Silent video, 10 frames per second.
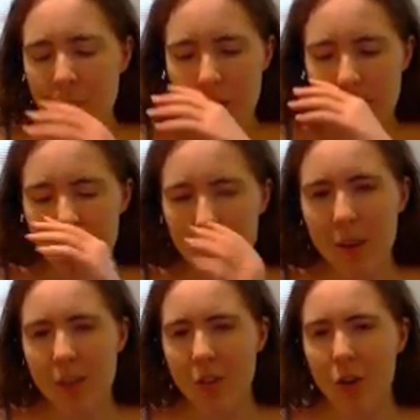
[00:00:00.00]

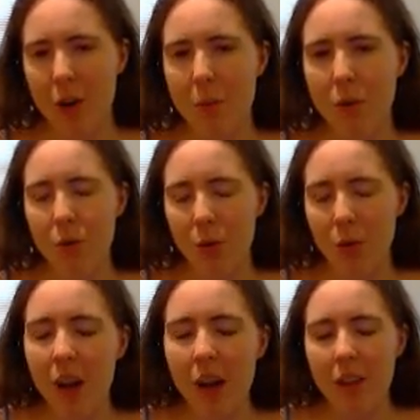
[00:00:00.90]
during the
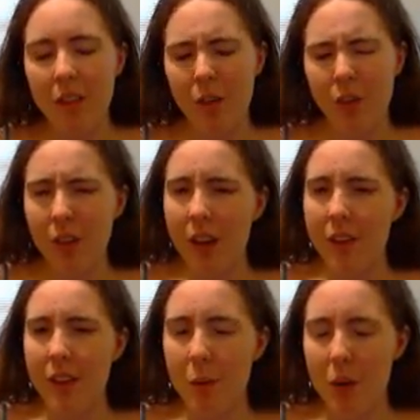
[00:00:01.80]
tribunal, there
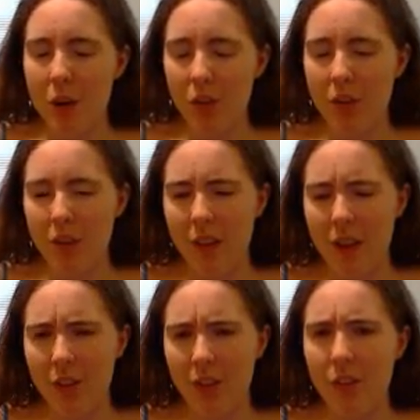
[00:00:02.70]
were actually a lot
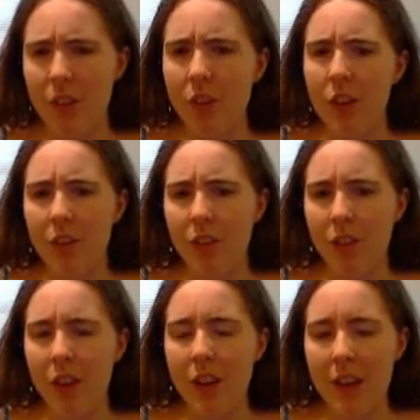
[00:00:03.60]
of civilians
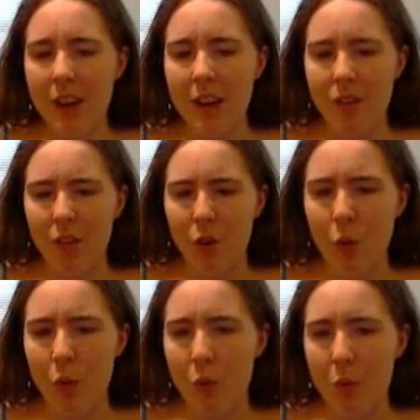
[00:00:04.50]
in the
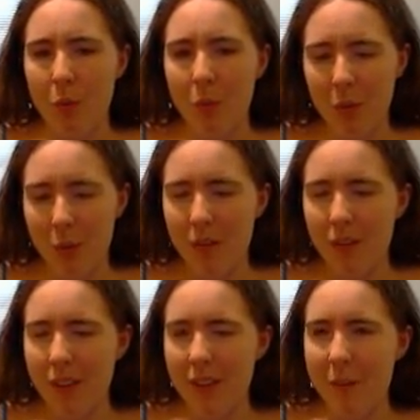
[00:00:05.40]
courtroom. So I
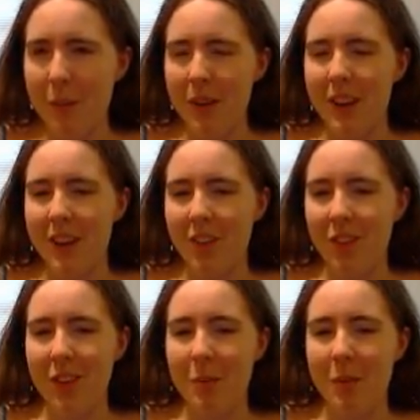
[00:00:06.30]
found that pretty
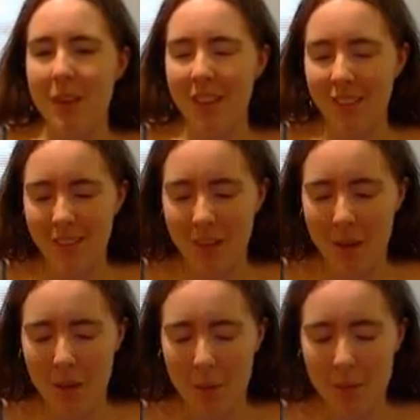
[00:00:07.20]
interesting because
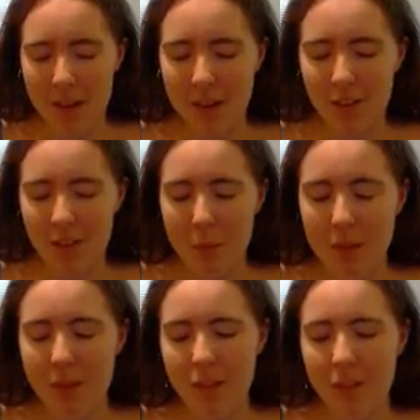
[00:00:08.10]
in some
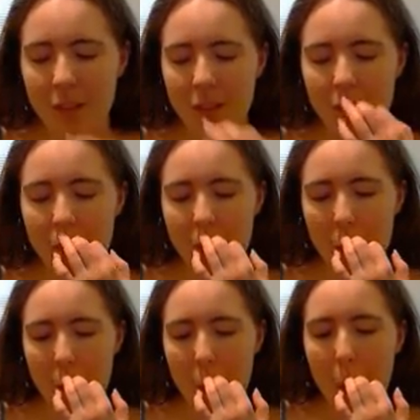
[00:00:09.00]
of the civilians
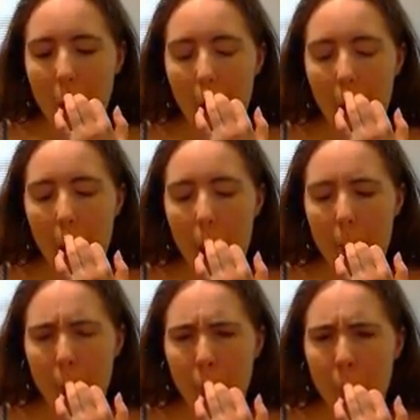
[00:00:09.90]
there
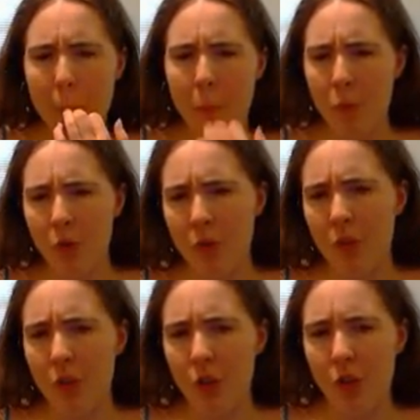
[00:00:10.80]
were members of
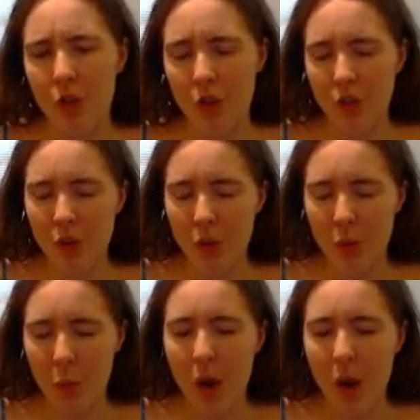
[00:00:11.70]
a church. So